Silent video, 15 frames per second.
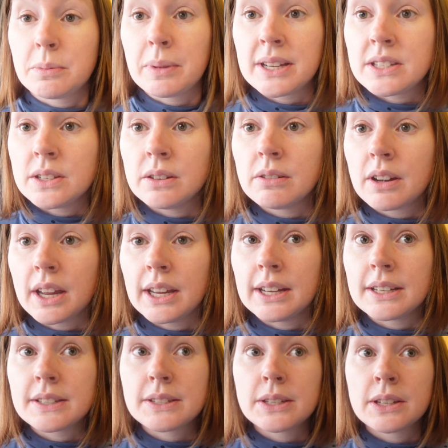in my
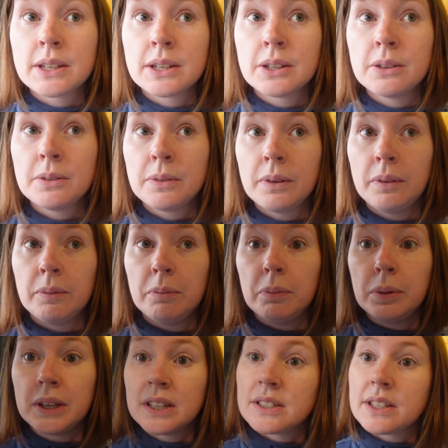suitcase.
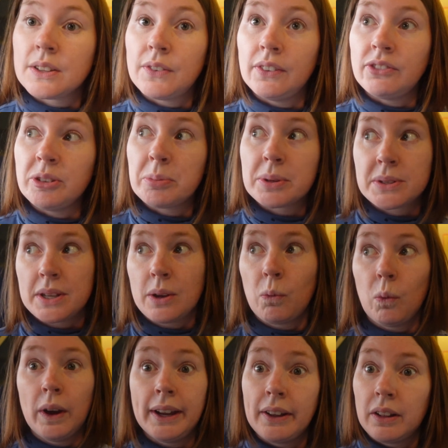because it's 50%
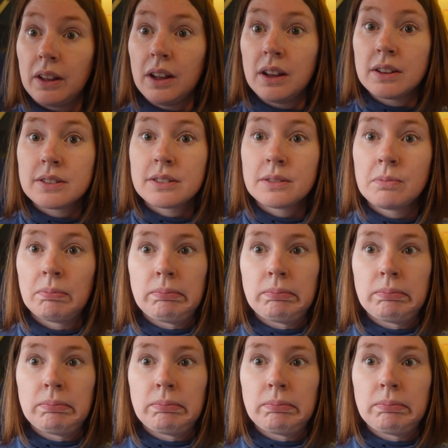White Claws.